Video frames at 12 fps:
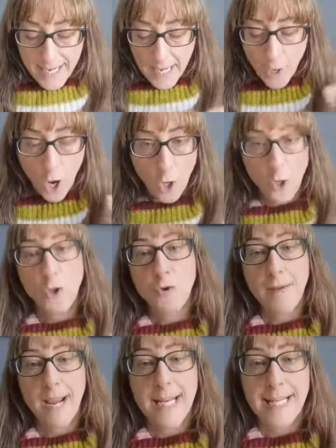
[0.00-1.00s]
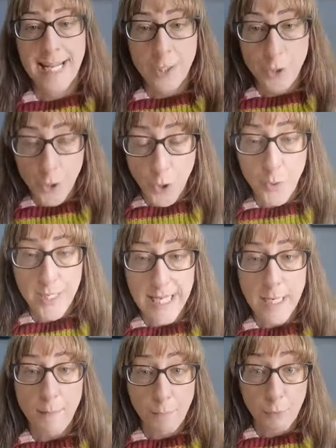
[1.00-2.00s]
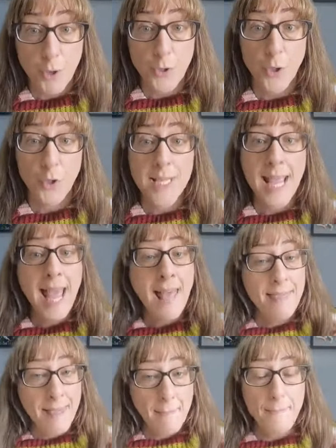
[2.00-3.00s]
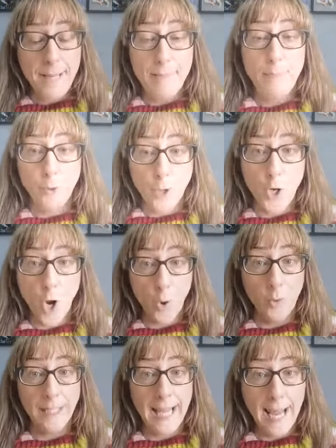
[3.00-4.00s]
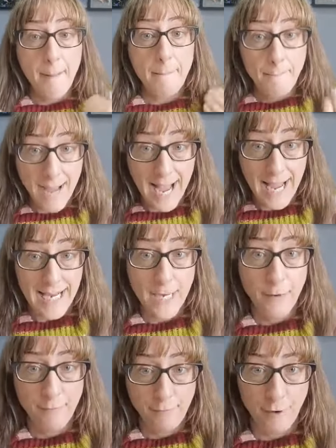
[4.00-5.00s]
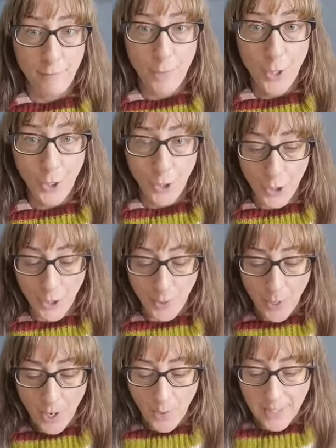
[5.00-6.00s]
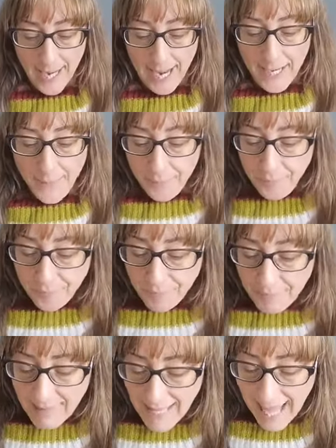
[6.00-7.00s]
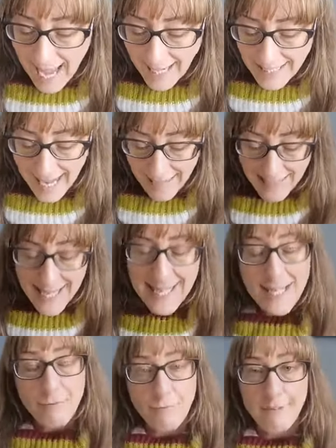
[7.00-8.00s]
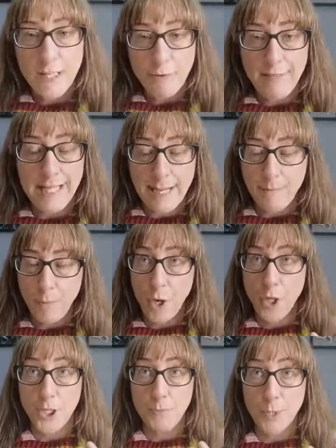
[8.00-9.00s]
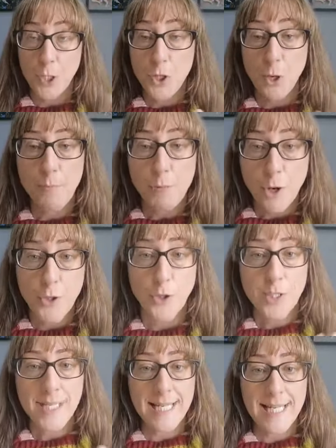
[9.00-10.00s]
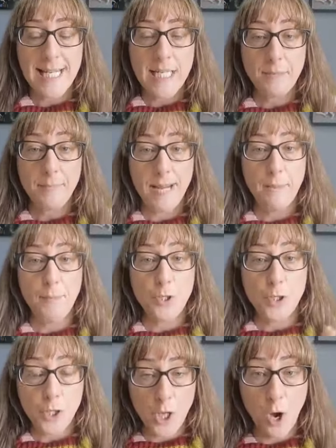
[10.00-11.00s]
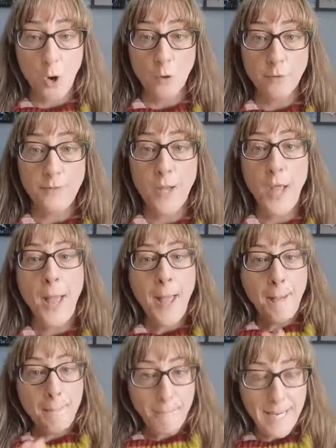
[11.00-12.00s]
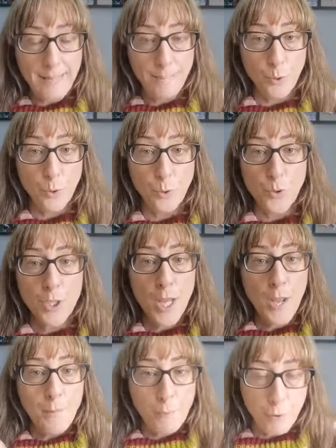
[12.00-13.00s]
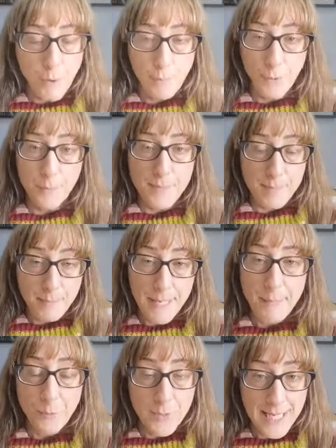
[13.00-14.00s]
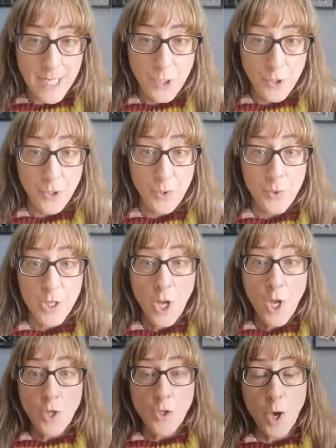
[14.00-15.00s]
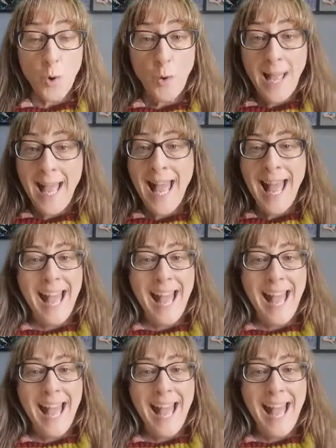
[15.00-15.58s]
be an on-trend and unique product that people can only buy from you, okay? And, um, and this is really, really important because your product needs to be able to solve people's problems and people's issues. So